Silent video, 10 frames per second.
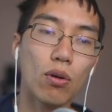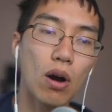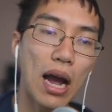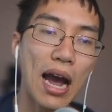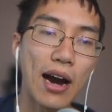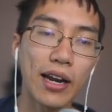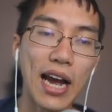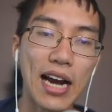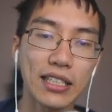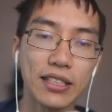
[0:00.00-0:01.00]
how to
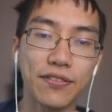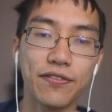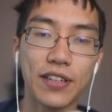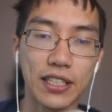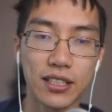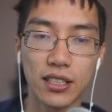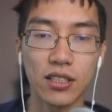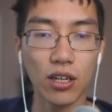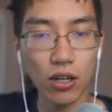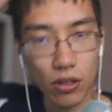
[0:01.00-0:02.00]
actually fix this
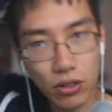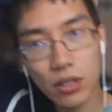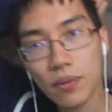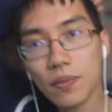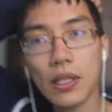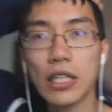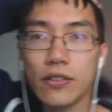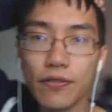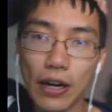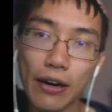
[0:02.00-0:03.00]
code is
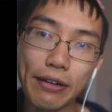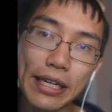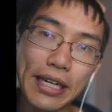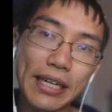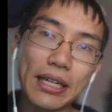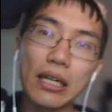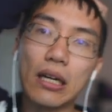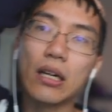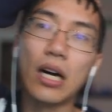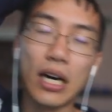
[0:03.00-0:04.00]
very
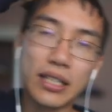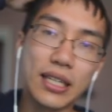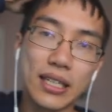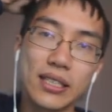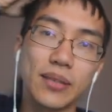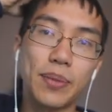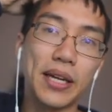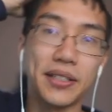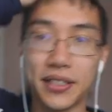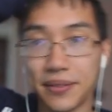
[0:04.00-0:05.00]
context
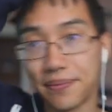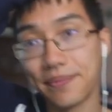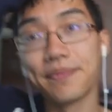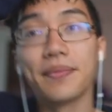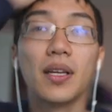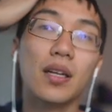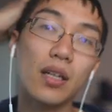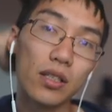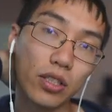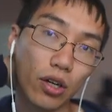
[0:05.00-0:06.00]
dependent.
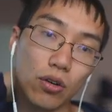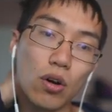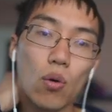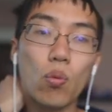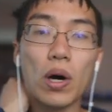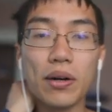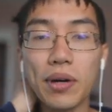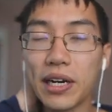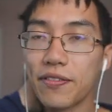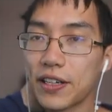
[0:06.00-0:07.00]
So one
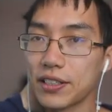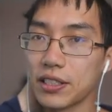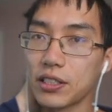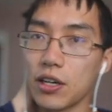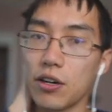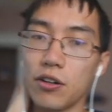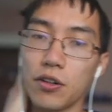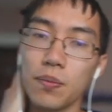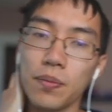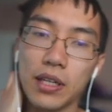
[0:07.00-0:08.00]
way to fix this code
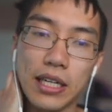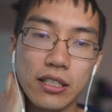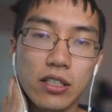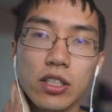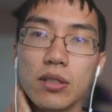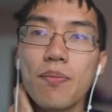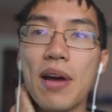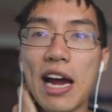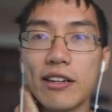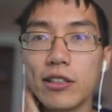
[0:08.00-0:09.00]
is to just
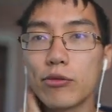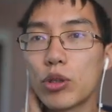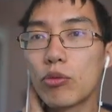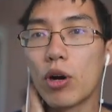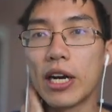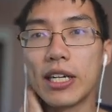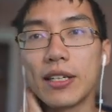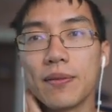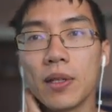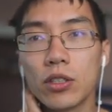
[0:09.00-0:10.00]
manually rewrite
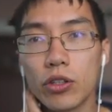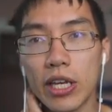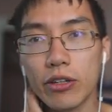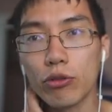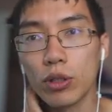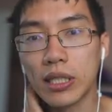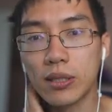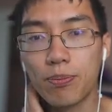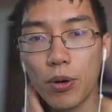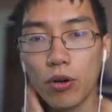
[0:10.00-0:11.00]
it so that you release
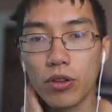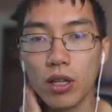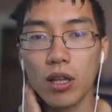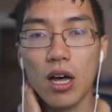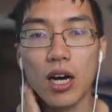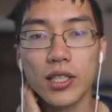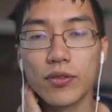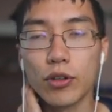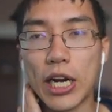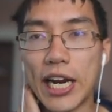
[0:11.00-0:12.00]
both the locks
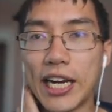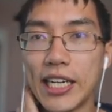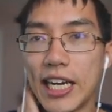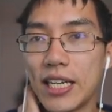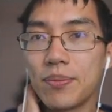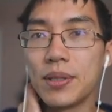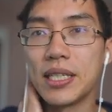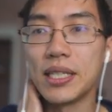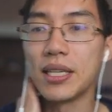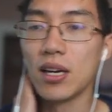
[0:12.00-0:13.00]
for A and
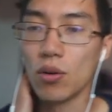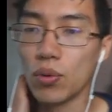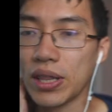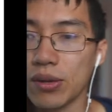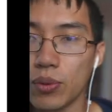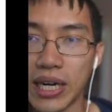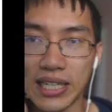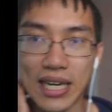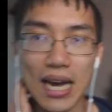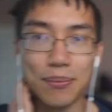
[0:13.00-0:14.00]
B when the wait
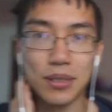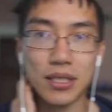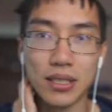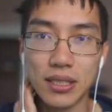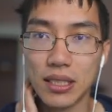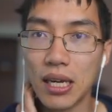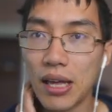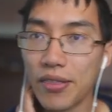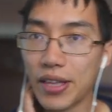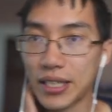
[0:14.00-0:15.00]
happens.
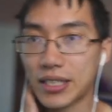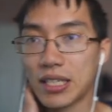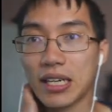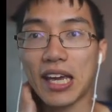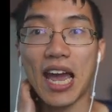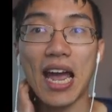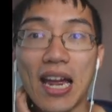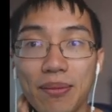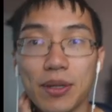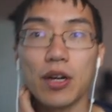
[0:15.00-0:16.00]
This
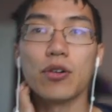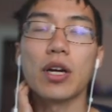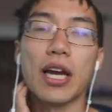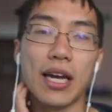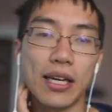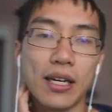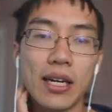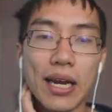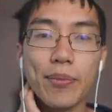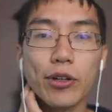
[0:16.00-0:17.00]
can be okay.
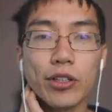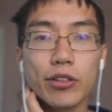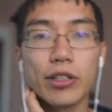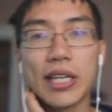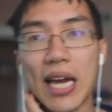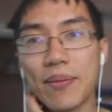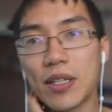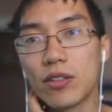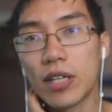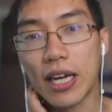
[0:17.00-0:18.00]
In particular, it can be
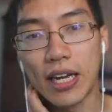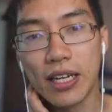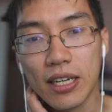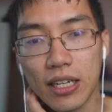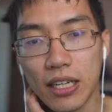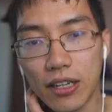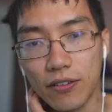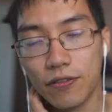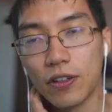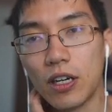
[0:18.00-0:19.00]
okay
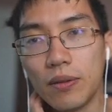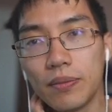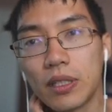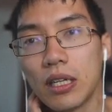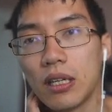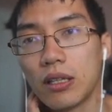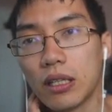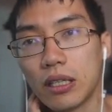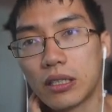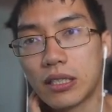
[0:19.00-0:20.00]
if
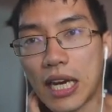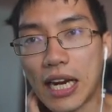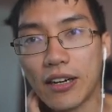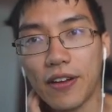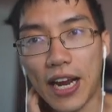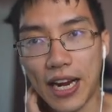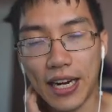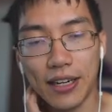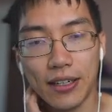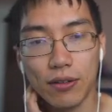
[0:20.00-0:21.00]
the state of
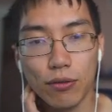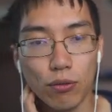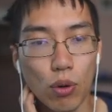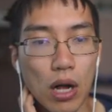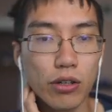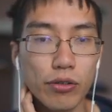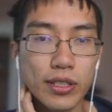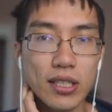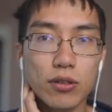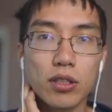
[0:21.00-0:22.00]
A, while you're
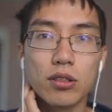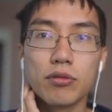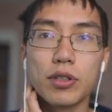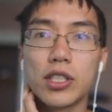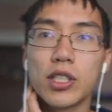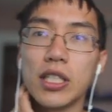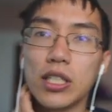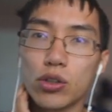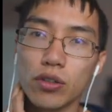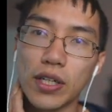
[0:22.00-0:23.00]
inside the critical region, is
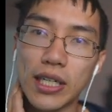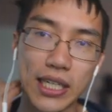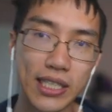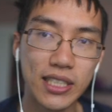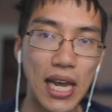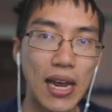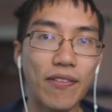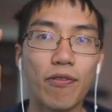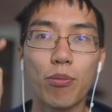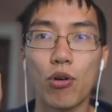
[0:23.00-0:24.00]
sort of in a
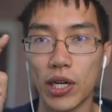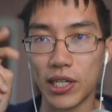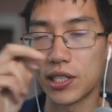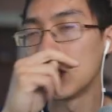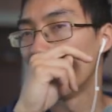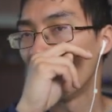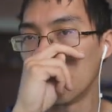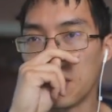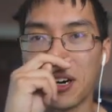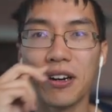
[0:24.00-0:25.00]
safe point
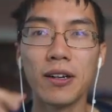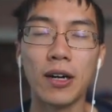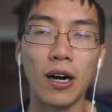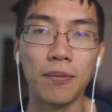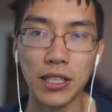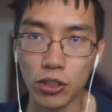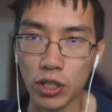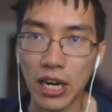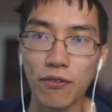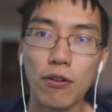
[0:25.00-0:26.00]
where it's
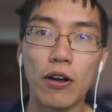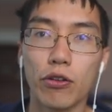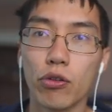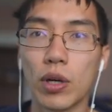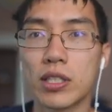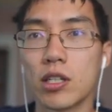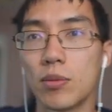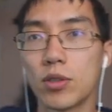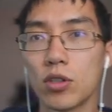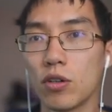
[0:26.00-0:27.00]
okay for other threads to
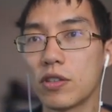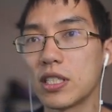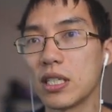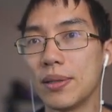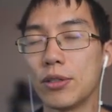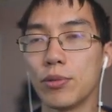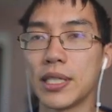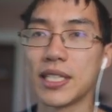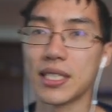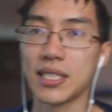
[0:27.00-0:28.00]
observe this
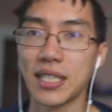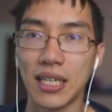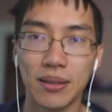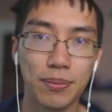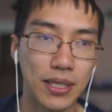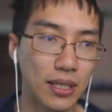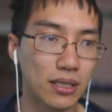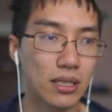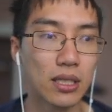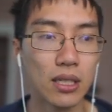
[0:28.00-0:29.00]
intermediate state.
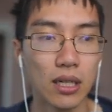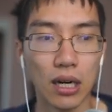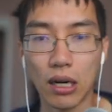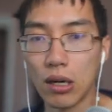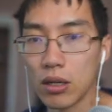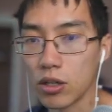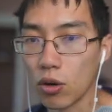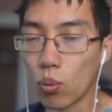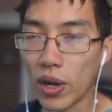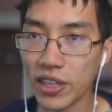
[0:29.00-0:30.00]
Because
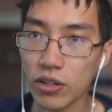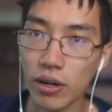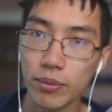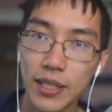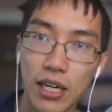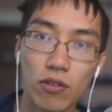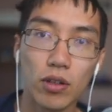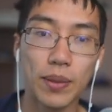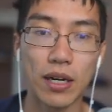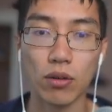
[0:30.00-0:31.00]
one thing you have to be careful
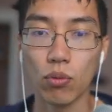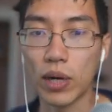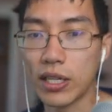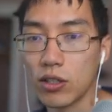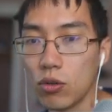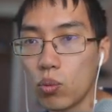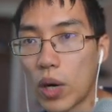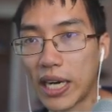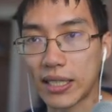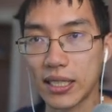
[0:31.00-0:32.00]
about when you
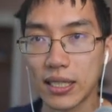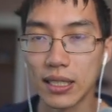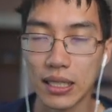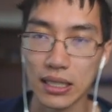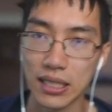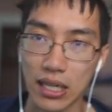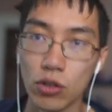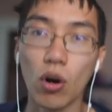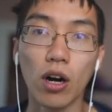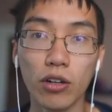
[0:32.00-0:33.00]
wait is that
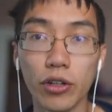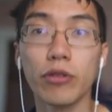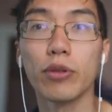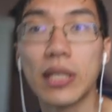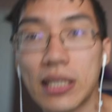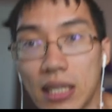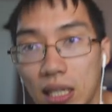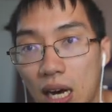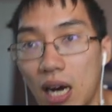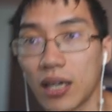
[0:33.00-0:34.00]
you are going to release the
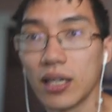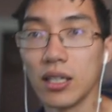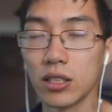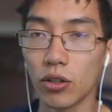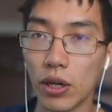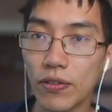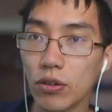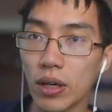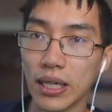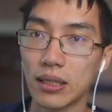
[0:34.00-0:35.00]
lock. So if
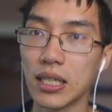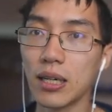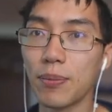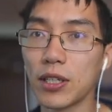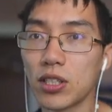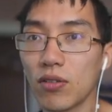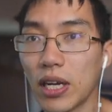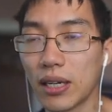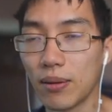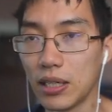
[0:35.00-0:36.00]
you did a bunch of
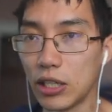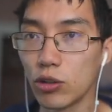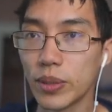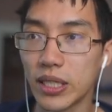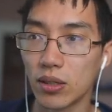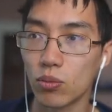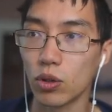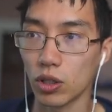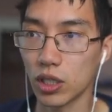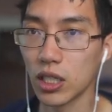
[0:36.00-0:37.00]
intermediate
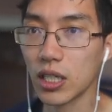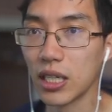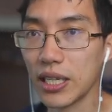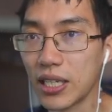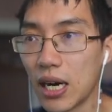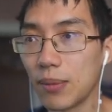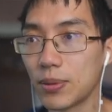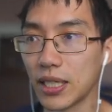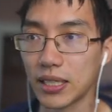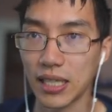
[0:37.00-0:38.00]
work in the
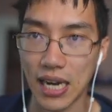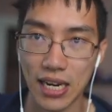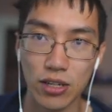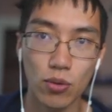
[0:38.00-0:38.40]
object and you